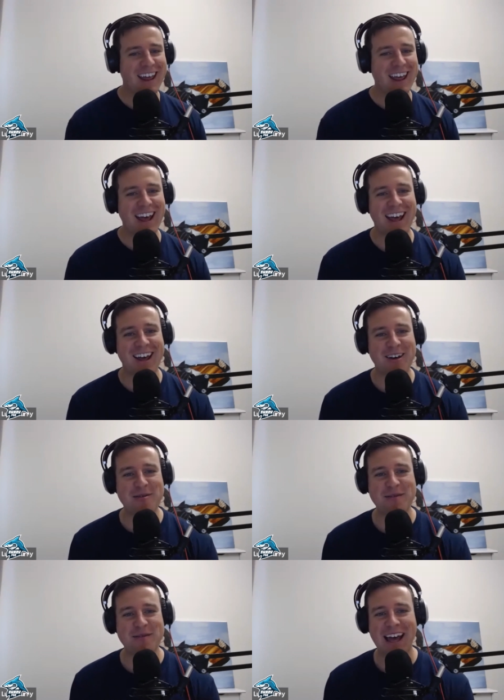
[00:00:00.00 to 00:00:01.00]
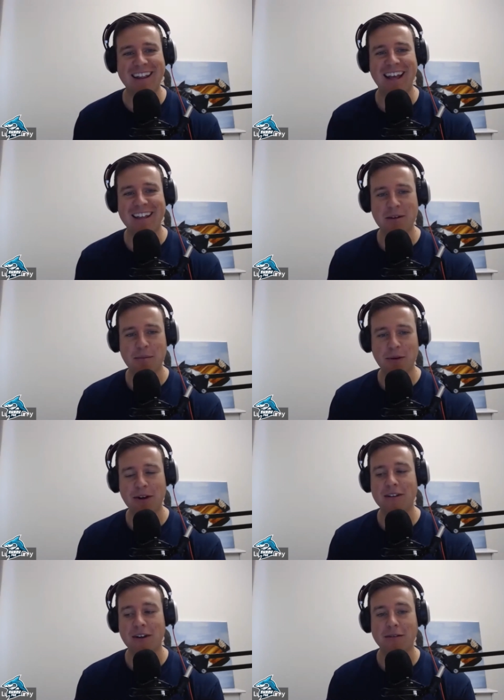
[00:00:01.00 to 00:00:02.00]
Um, and and they'll put it
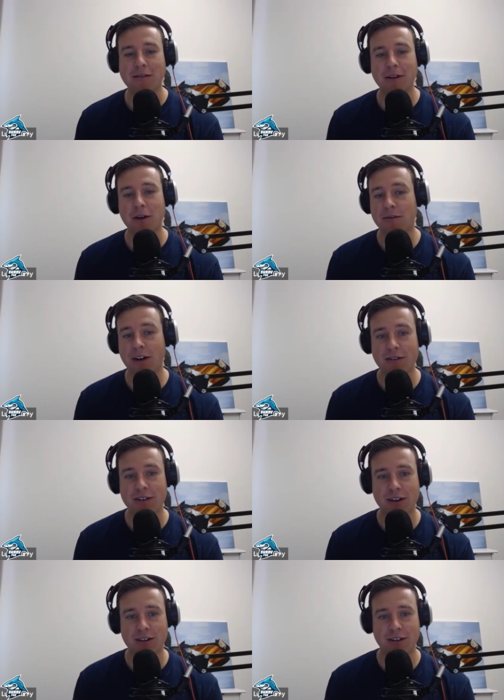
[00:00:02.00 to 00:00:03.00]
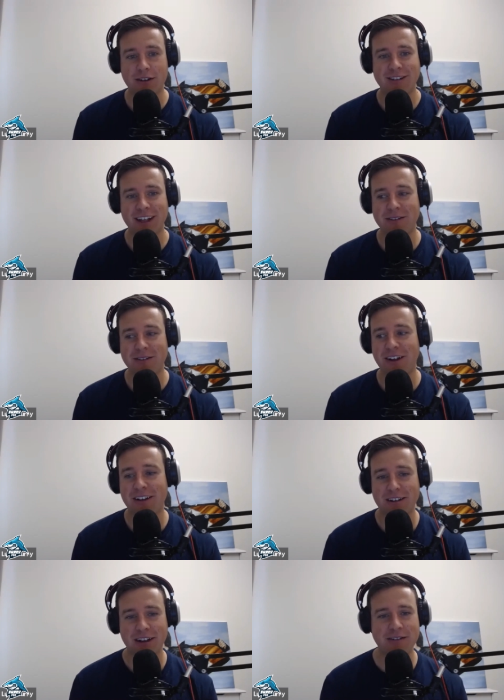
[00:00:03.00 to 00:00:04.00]
there, you know, five years or and all
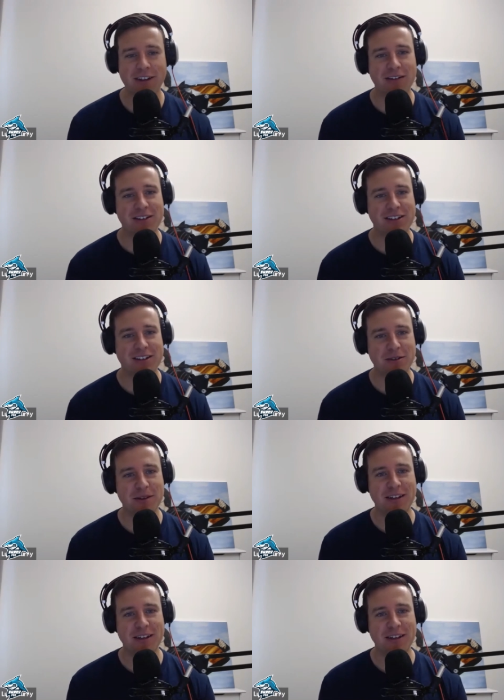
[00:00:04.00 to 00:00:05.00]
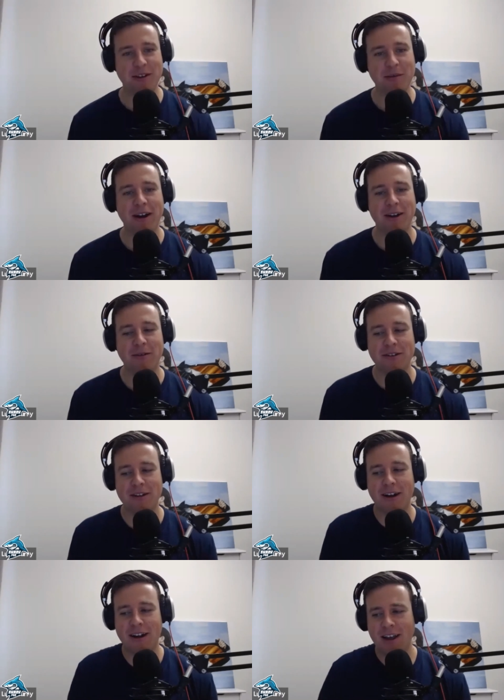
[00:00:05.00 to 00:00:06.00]
their life savings into something where the market wasn't there.